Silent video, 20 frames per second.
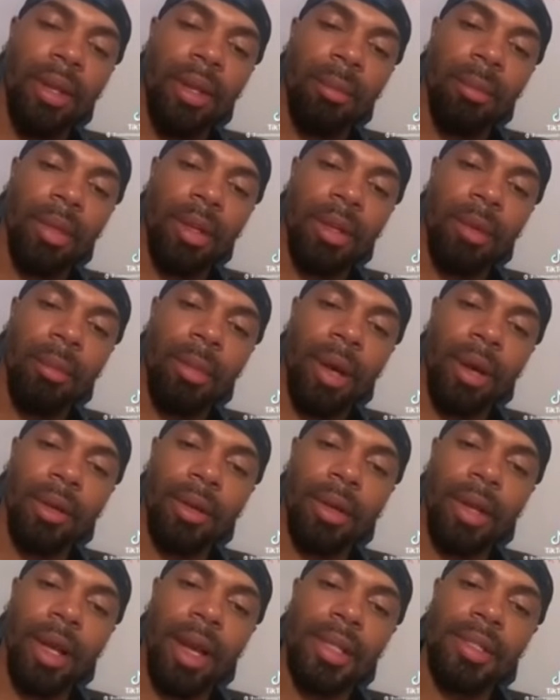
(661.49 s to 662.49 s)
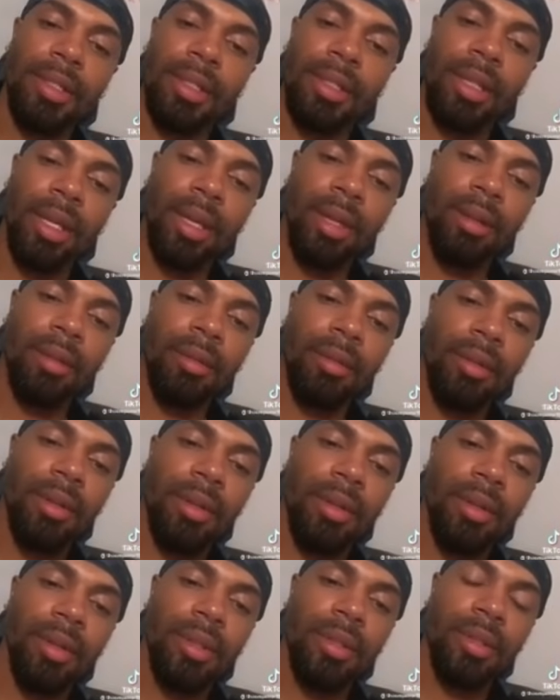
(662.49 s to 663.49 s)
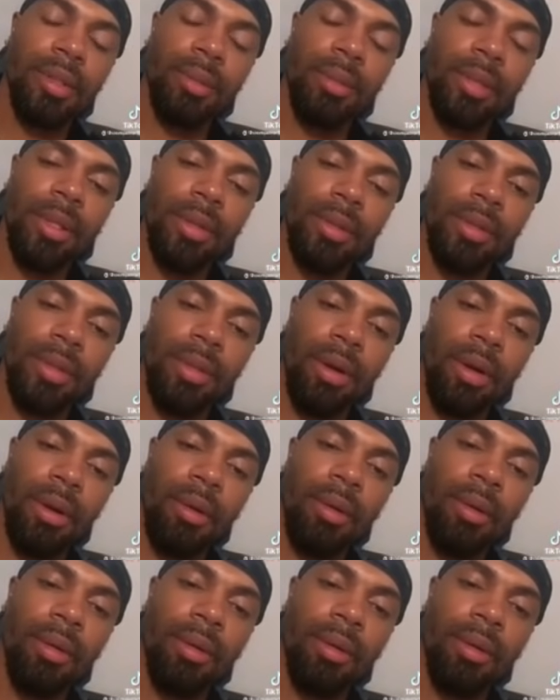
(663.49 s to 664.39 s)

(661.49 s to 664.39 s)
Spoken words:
to me about a guy she dated some years ago.